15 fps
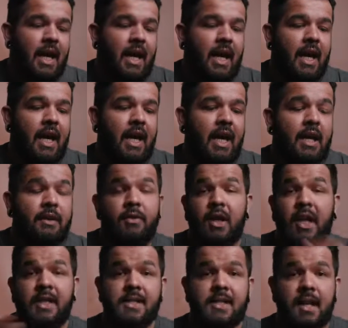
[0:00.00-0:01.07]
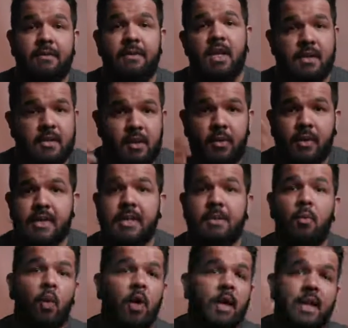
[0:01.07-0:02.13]
And if you like this kind of videos and you want to see
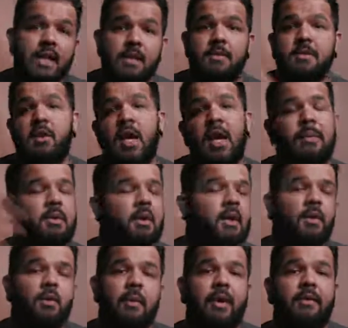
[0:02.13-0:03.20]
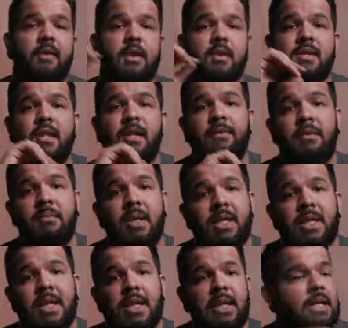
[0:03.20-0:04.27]
more, hit subscribe. We make videos here every
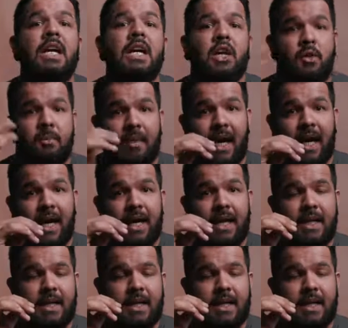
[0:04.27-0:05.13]
Monday. Goodbye.